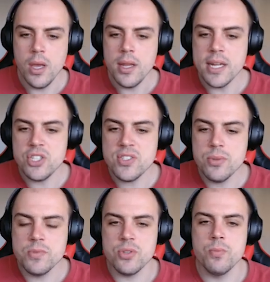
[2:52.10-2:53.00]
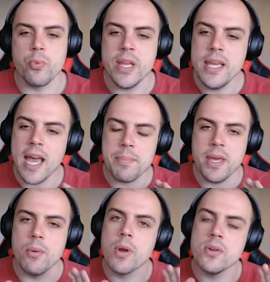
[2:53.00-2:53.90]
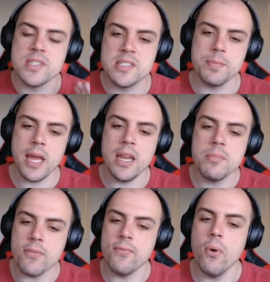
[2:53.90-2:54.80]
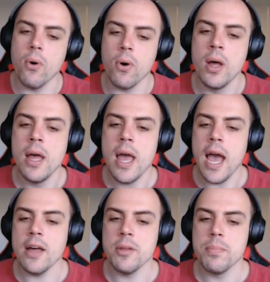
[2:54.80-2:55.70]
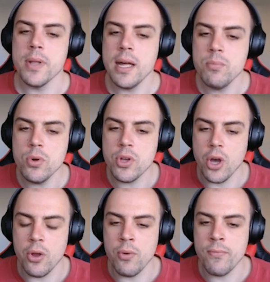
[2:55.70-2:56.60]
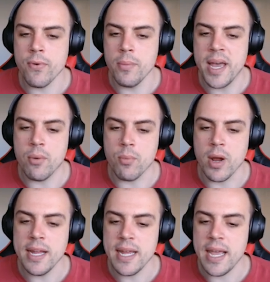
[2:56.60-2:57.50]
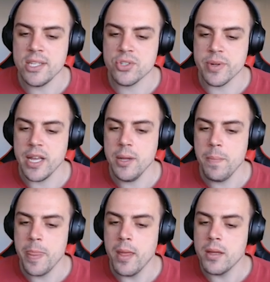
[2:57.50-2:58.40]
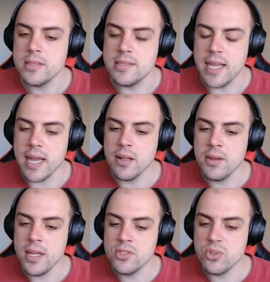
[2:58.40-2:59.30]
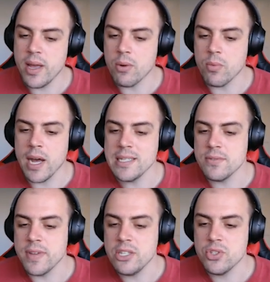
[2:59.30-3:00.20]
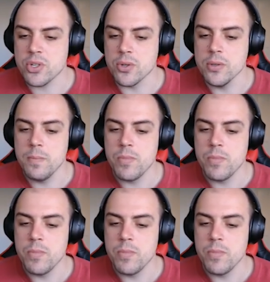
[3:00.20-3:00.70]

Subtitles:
Now, just to recap here what I was explaining before, how the blood will go from our right atria down into our right ventricle,